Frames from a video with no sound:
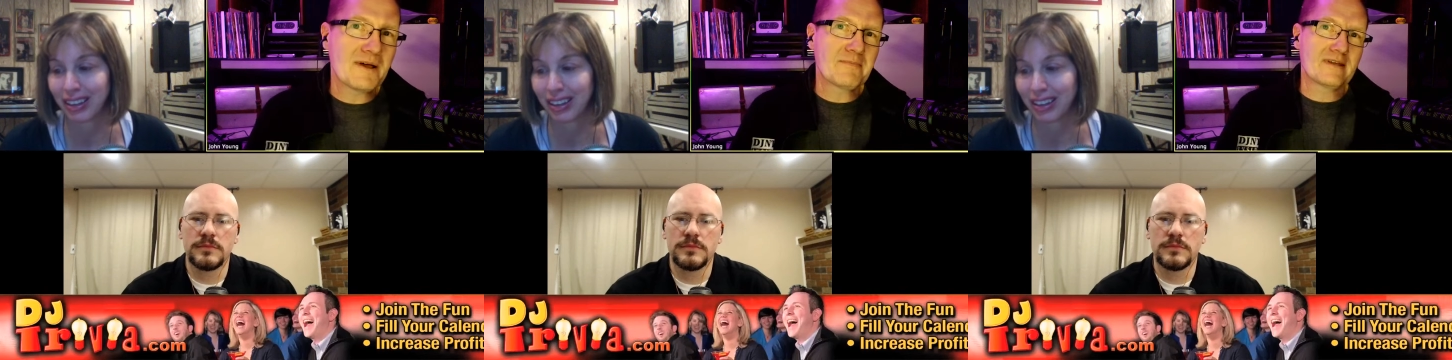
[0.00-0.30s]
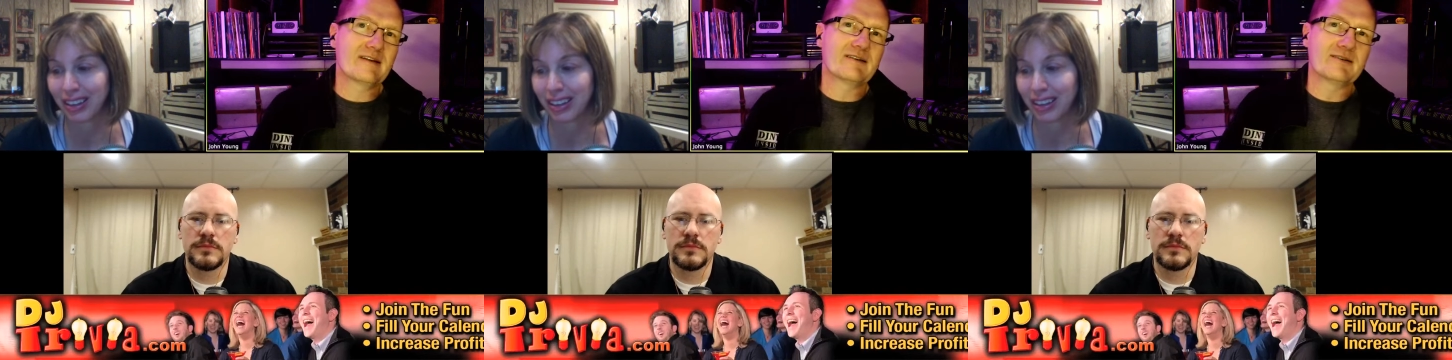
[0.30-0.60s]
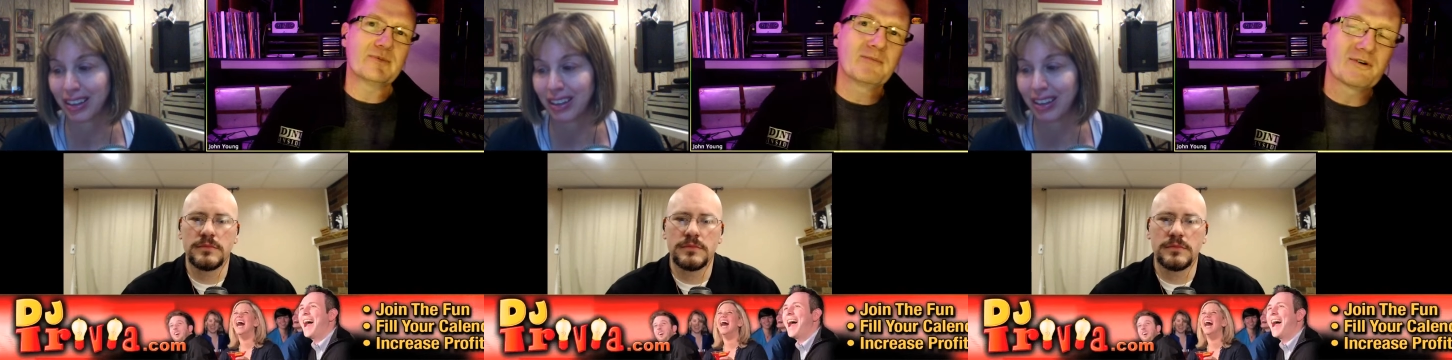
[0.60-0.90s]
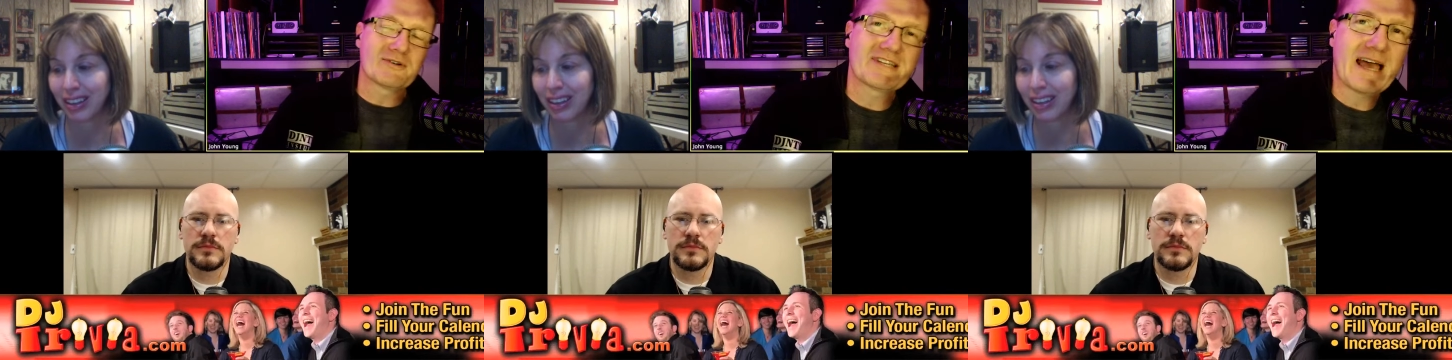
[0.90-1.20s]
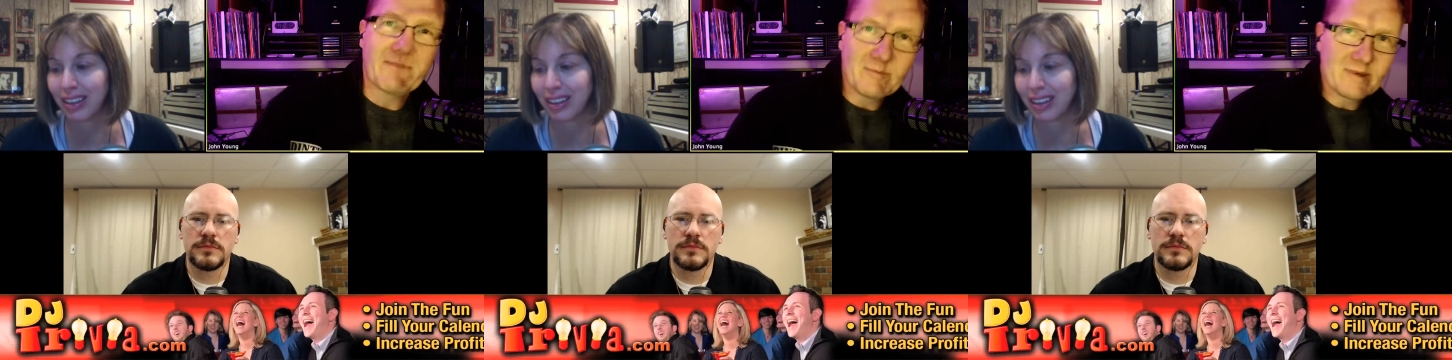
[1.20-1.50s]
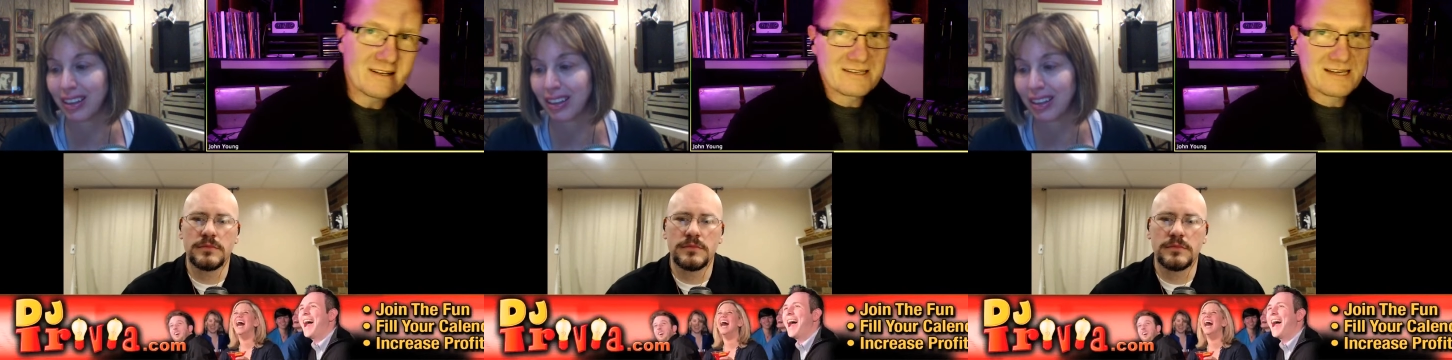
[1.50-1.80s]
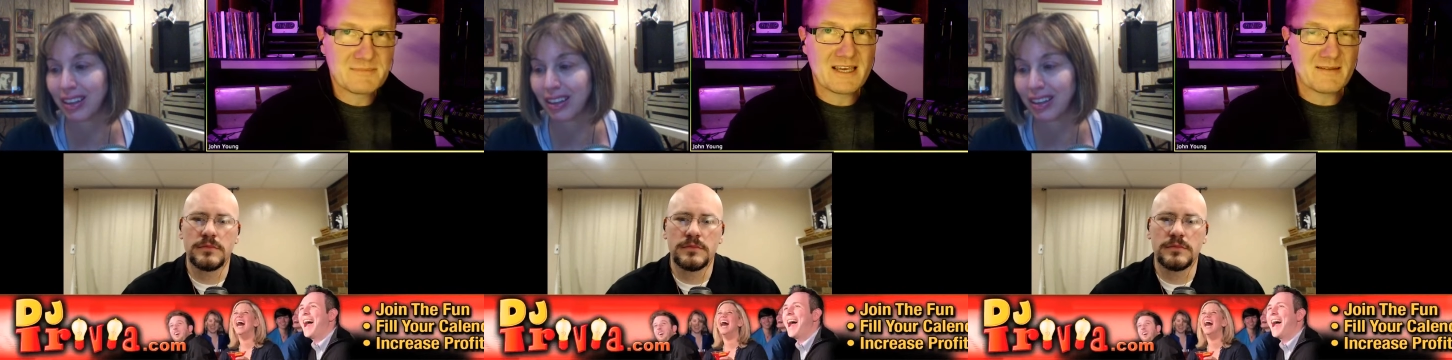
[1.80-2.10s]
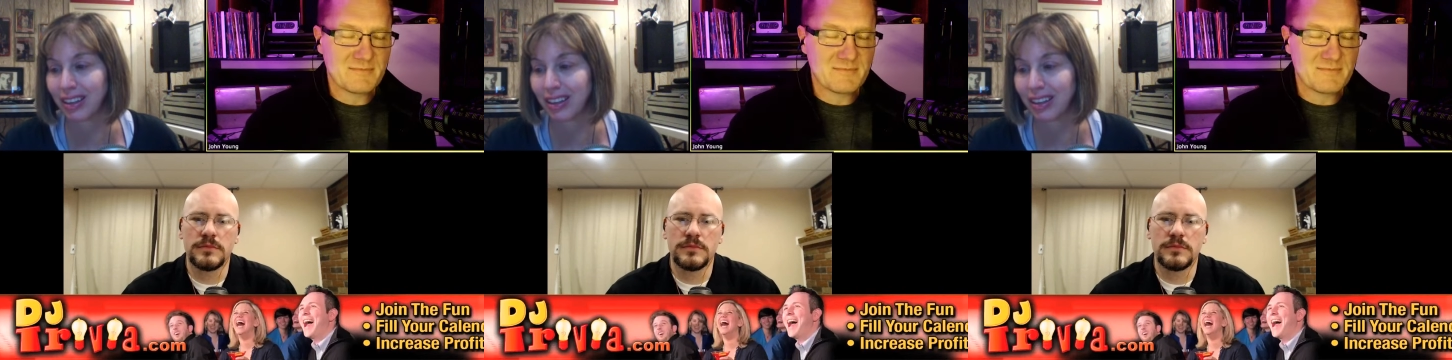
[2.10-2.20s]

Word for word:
Speaker 1: be a little bit more just happy to be in the top ten, but